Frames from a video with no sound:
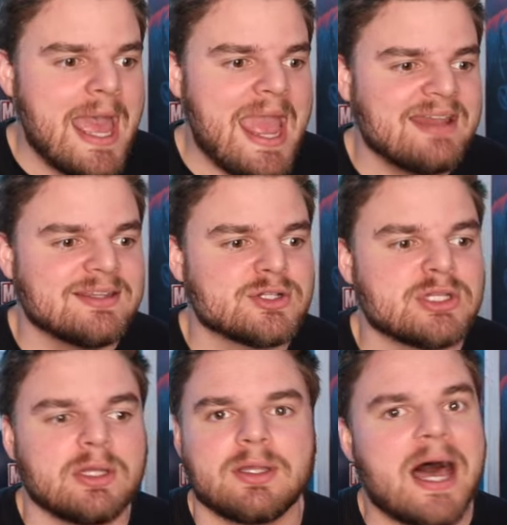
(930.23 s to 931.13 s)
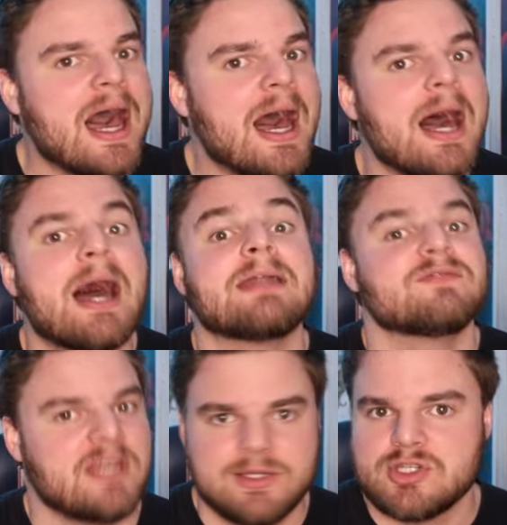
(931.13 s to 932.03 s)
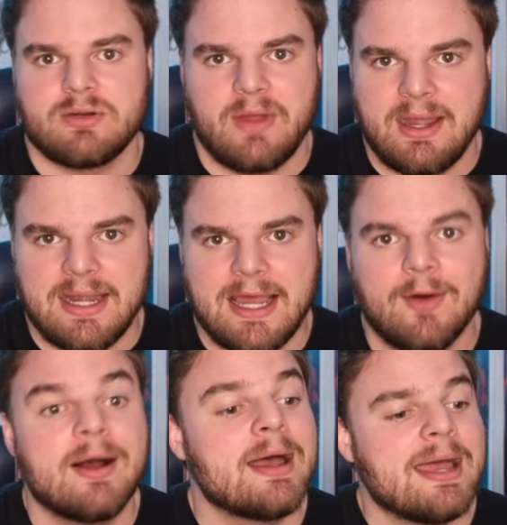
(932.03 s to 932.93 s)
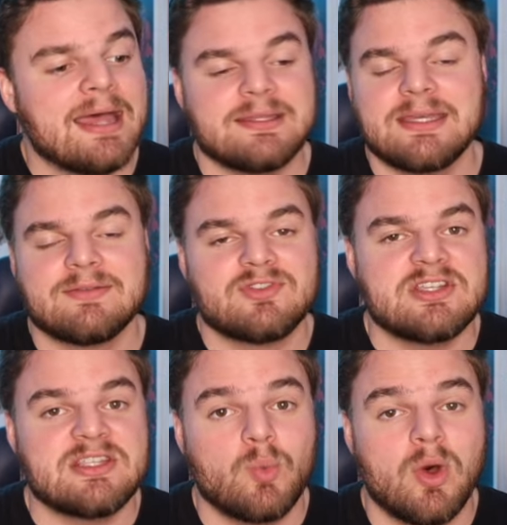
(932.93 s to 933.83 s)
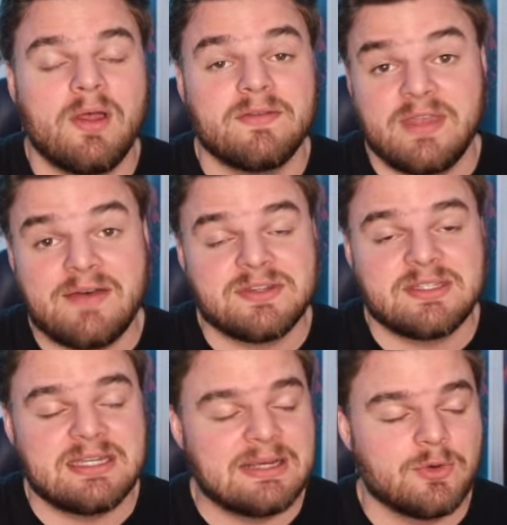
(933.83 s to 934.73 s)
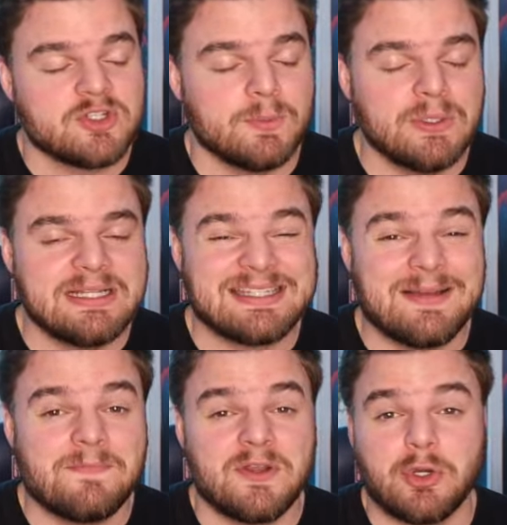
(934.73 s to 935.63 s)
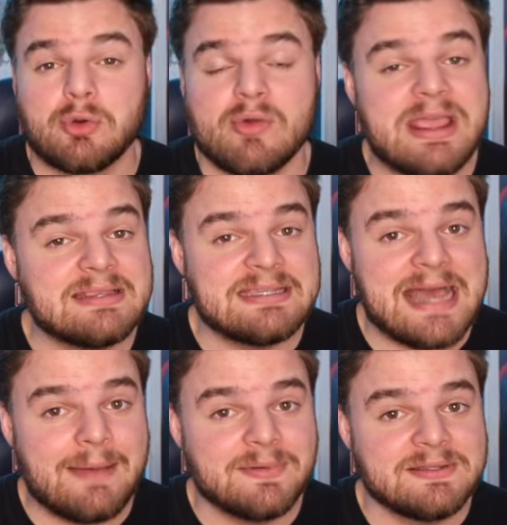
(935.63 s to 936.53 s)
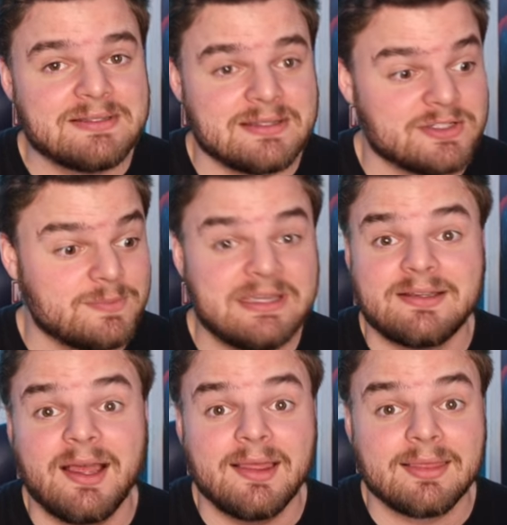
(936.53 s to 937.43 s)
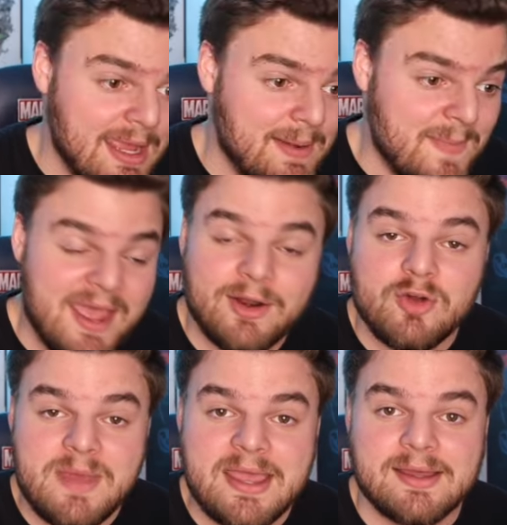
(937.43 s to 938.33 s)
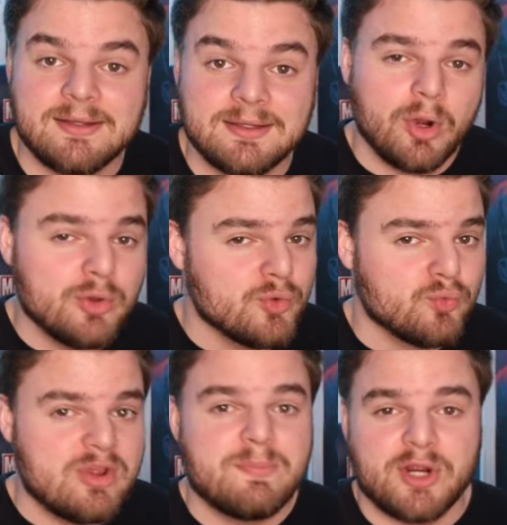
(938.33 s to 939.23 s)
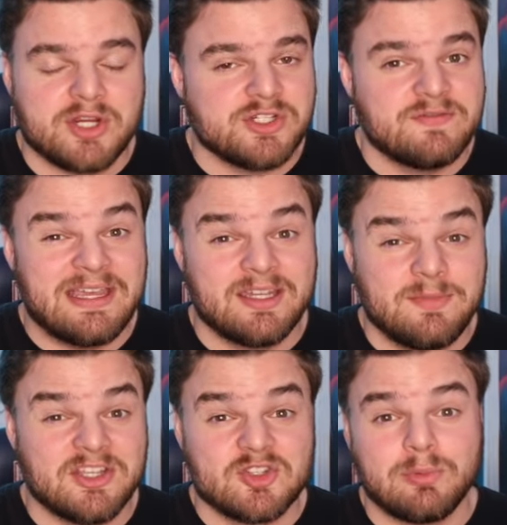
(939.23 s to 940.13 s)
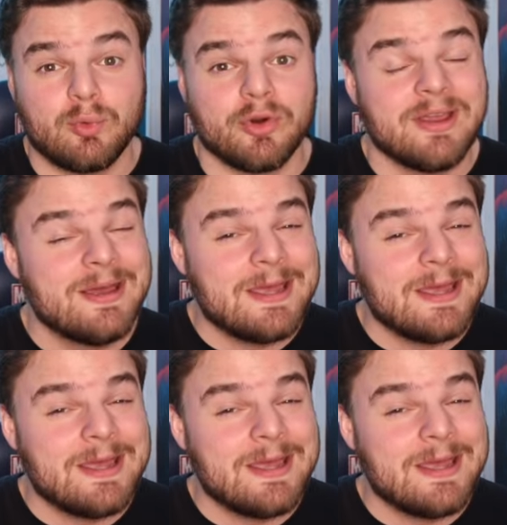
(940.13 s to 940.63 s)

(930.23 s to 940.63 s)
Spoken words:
And there's a lot of tension right now. At the end of season one, if you haven't seen it, I won't spoil it, something crazy happens. There's a big death. And man, oh man, are the repercussions of that going to be explored